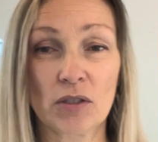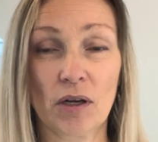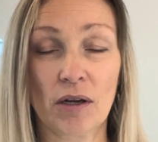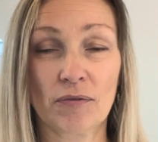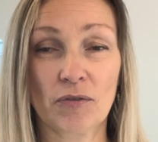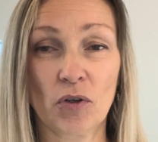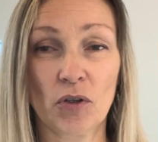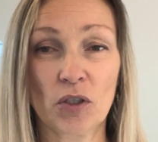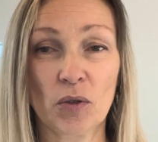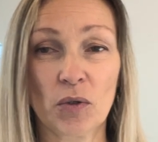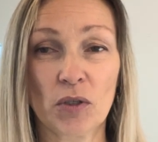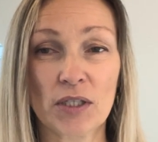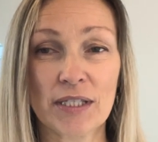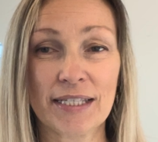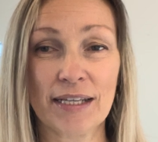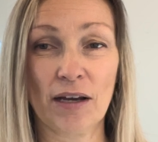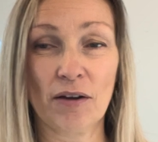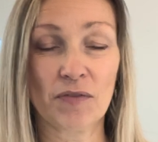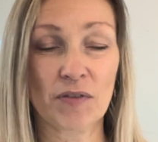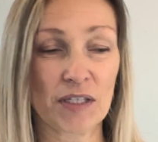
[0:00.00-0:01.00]
I've got you on a
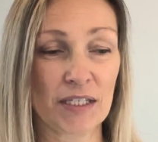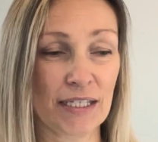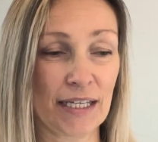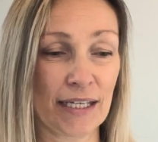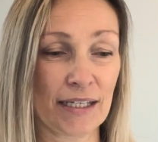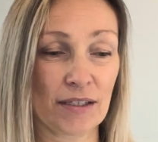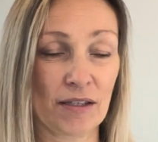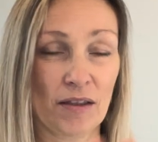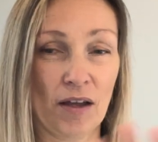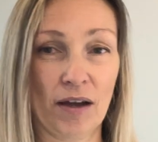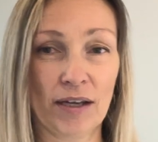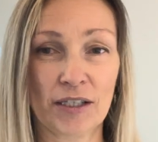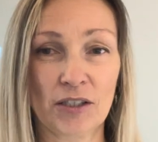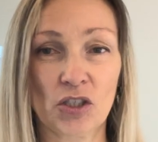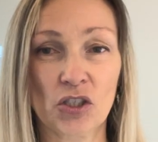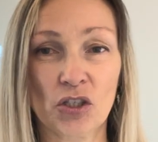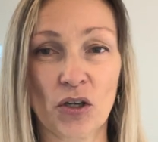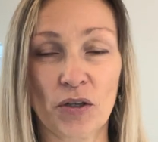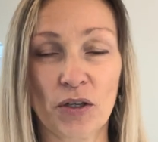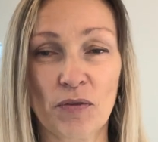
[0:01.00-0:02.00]
selfie stick so that I can
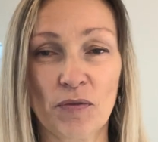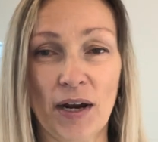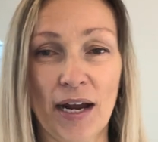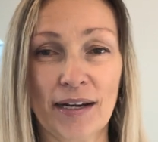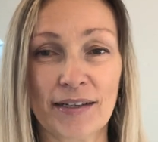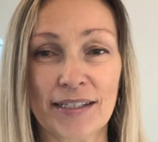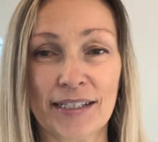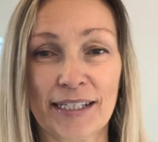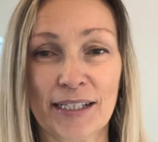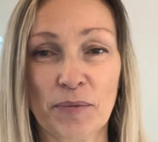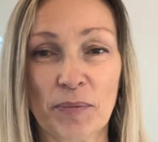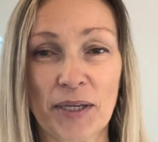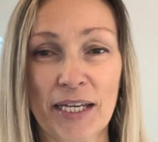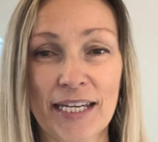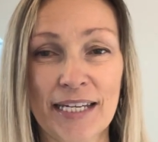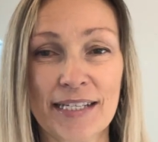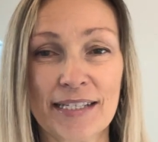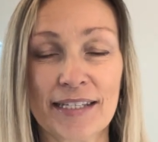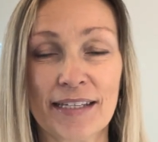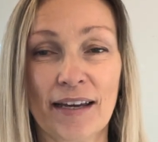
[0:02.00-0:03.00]
show you around a little bit
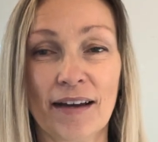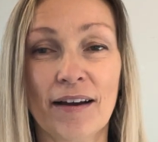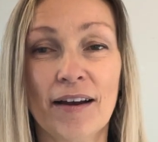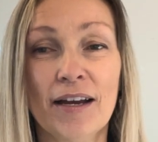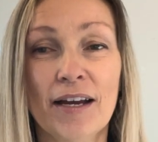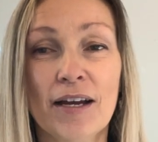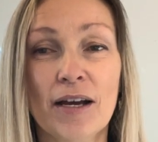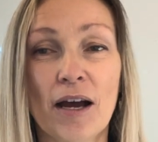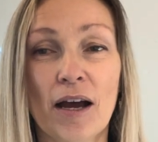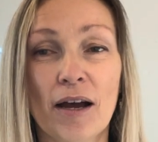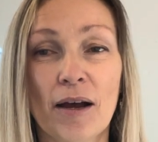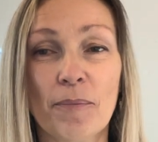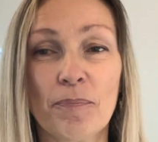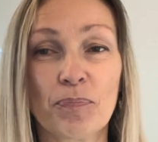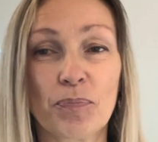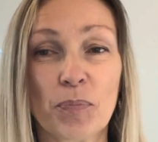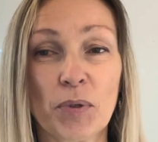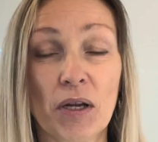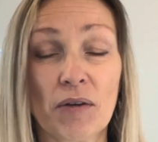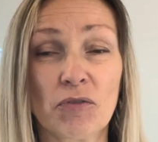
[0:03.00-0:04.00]
easier,
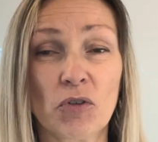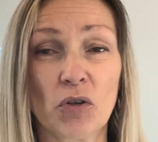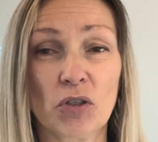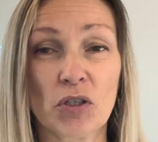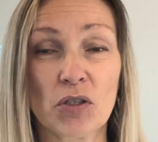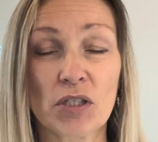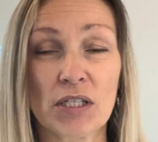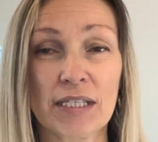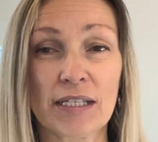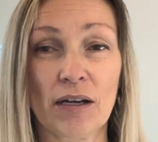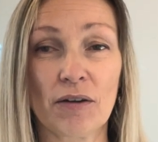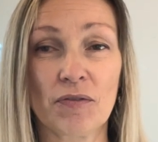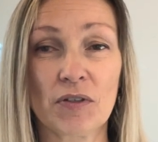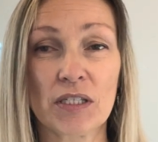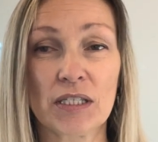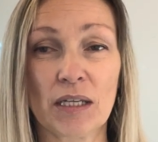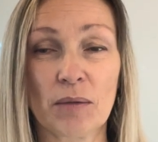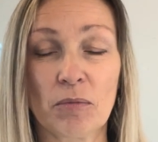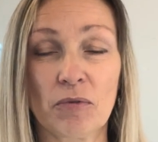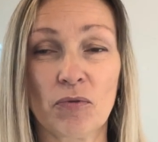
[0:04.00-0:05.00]
but I've not used a selfie
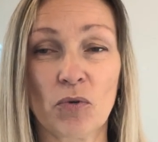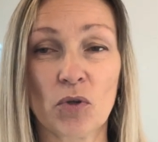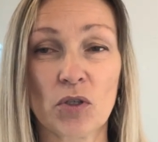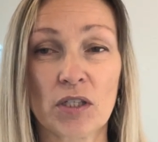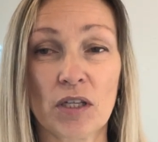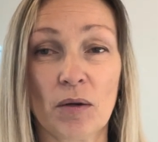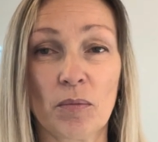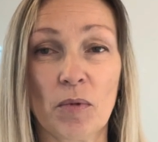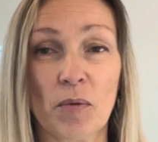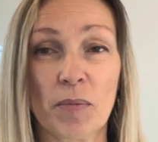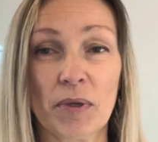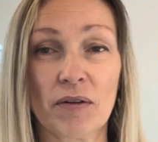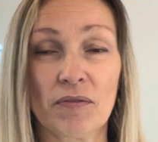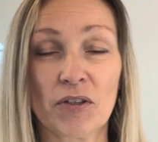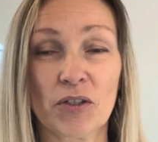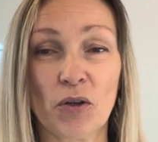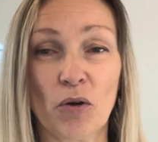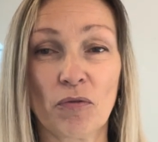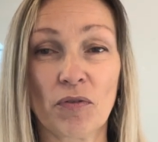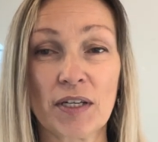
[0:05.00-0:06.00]
stick before, so I'm a bit of a
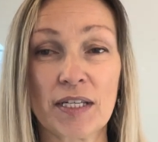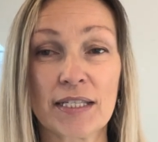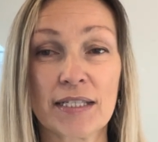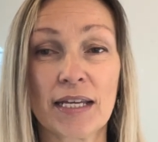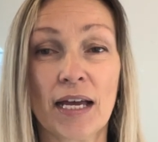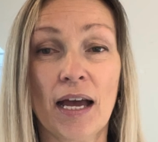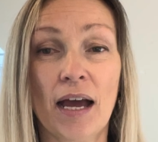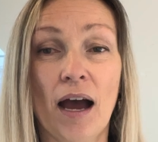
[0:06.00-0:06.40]
novice.